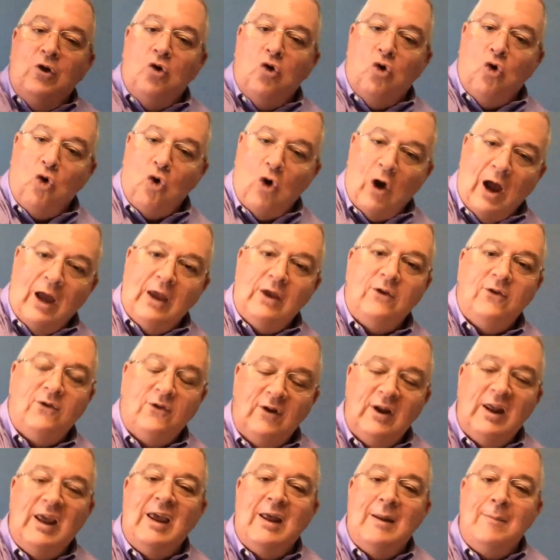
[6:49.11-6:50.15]

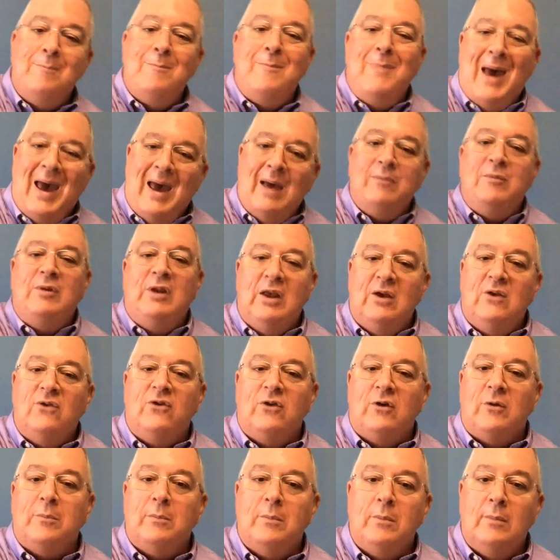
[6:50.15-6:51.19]
Christ in
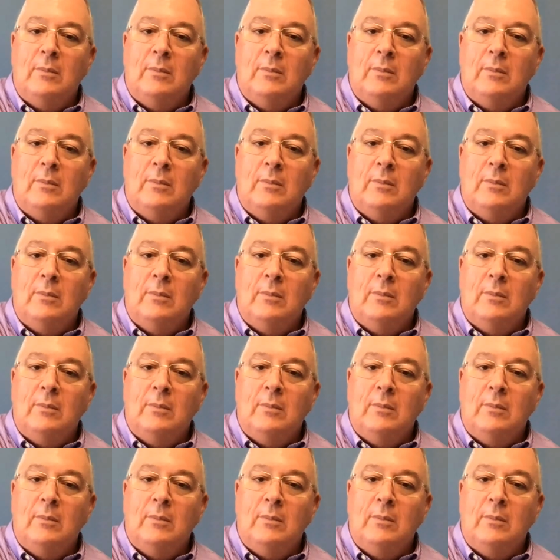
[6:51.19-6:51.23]
baptism.